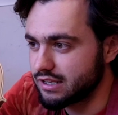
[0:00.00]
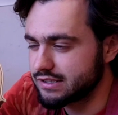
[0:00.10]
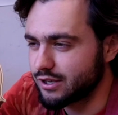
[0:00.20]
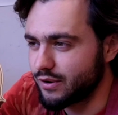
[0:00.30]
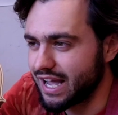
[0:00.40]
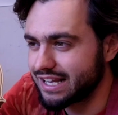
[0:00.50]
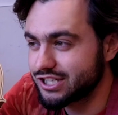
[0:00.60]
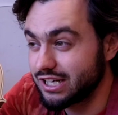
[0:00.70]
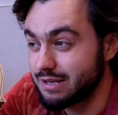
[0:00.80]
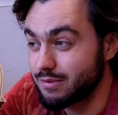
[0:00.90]
So
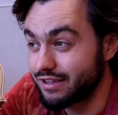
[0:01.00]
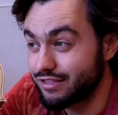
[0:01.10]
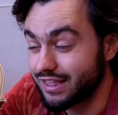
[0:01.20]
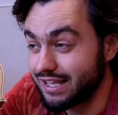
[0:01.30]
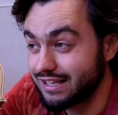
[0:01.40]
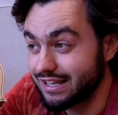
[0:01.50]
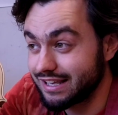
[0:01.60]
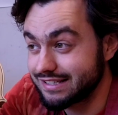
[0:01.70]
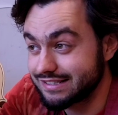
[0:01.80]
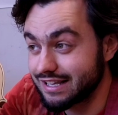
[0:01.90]
actually my
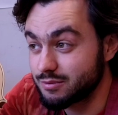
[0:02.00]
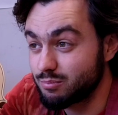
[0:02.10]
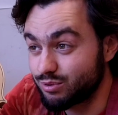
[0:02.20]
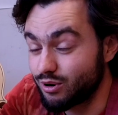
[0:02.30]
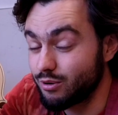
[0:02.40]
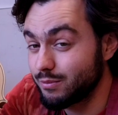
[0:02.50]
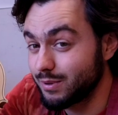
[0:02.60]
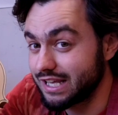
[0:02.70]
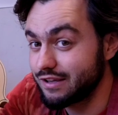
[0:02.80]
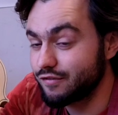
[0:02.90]
thinking is that
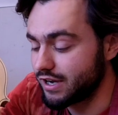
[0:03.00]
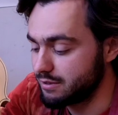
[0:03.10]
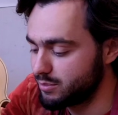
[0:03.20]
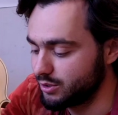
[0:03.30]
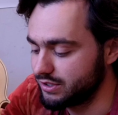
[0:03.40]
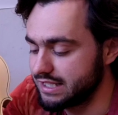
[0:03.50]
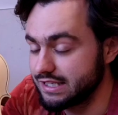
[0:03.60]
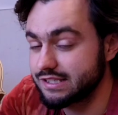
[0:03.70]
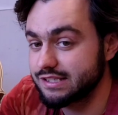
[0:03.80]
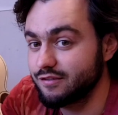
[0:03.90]
probably if I put
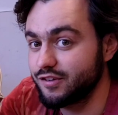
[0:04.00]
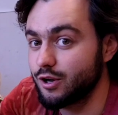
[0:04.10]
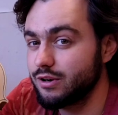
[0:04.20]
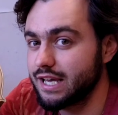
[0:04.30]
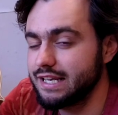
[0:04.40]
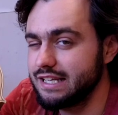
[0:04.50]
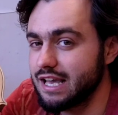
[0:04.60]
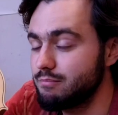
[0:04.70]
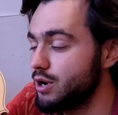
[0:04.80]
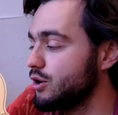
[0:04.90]
this viola in
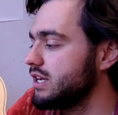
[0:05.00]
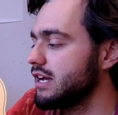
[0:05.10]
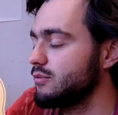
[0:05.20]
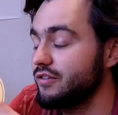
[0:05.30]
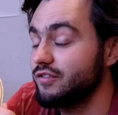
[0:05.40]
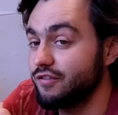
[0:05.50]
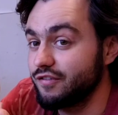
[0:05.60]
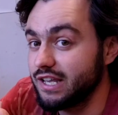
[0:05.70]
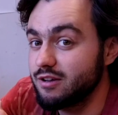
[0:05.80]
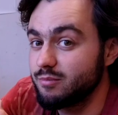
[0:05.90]
the ammonia with the
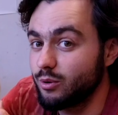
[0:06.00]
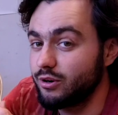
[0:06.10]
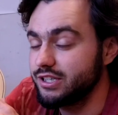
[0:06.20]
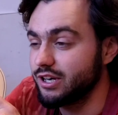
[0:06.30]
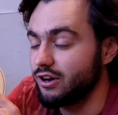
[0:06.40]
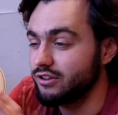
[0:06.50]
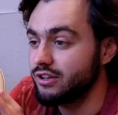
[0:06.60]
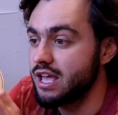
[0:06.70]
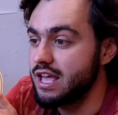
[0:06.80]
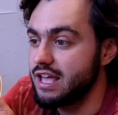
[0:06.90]
fingerboard
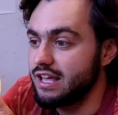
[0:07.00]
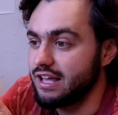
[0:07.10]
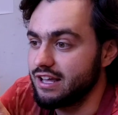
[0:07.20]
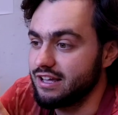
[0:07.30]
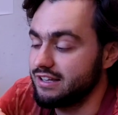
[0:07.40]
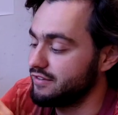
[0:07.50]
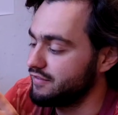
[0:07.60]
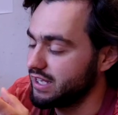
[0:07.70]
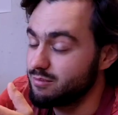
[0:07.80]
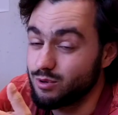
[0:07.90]
on, the
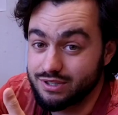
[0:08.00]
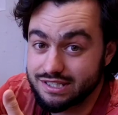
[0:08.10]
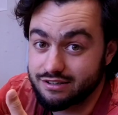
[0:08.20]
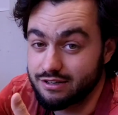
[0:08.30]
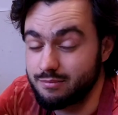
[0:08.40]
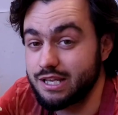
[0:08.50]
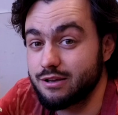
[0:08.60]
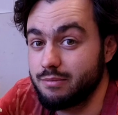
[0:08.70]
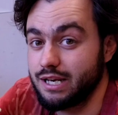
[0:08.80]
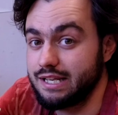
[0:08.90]
fingerboard is going to be
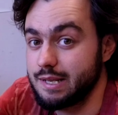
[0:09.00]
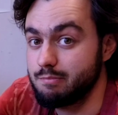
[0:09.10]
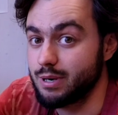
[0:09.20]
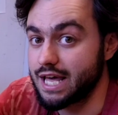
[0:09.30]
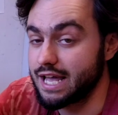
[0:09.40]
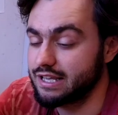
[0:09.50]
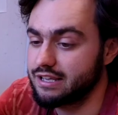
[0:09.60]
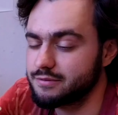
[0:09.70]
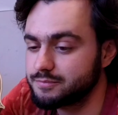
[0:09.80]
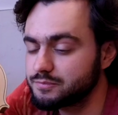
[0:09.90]
completely
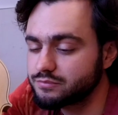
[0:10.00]
black.